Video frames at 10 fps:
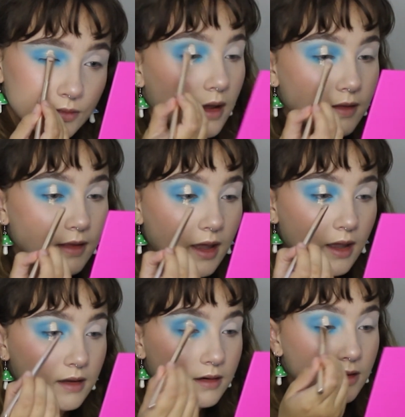And
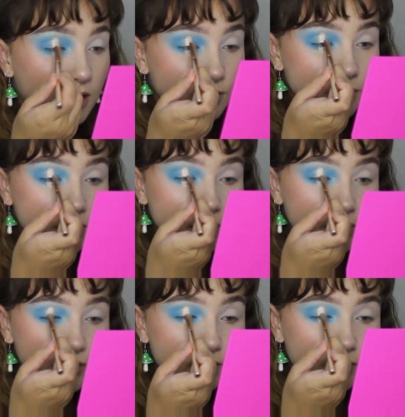then I'm just going
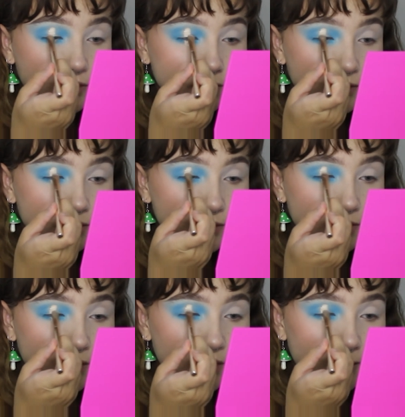to sort of
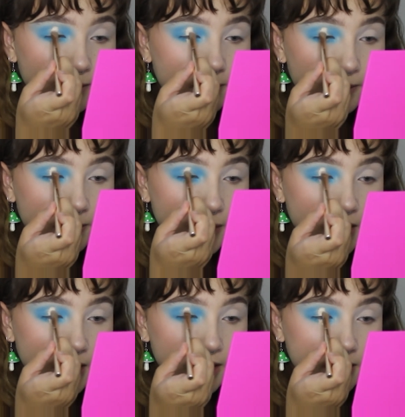
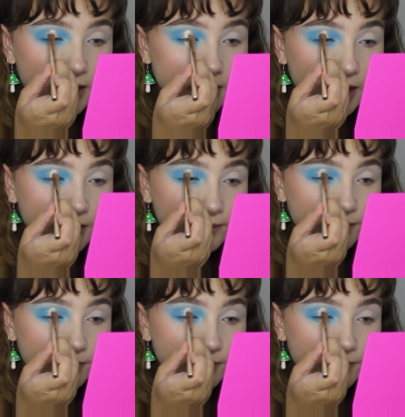blend it.